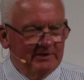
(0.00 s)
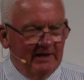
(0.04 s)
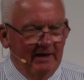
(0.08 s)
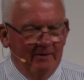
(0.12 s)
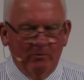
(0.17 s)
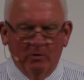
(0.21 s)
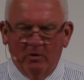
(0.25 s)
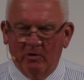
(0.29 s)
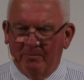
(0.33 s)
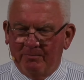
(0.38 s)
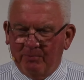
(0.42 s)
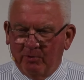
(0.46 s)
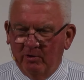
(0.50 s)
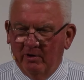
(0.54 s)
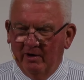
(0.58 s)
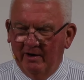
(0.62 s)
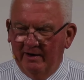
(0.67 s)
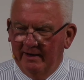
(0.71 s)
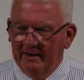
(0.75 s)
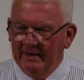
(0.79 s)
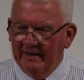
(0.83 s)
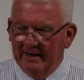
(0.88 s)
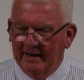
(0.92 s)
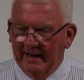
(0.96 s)
that will
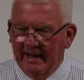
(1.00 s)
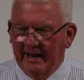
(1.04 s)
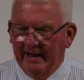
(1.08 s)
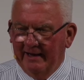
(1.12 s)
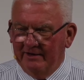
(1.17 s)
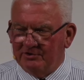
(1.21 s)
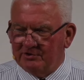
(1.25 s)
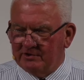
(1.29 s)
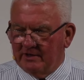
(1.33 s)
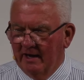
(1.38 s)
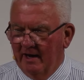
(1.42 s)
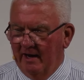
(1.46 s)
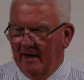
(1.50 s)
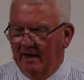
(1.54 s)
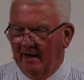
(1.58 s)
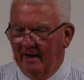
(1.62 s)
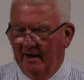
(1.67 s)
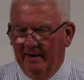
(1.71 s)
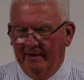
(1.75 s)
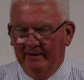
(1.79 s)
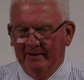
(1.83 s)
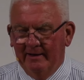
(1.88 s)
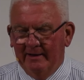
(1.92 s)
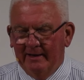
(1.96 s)
pray and ask
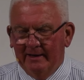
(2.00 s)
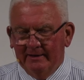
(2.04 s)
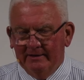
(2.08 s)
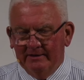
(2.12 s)
God.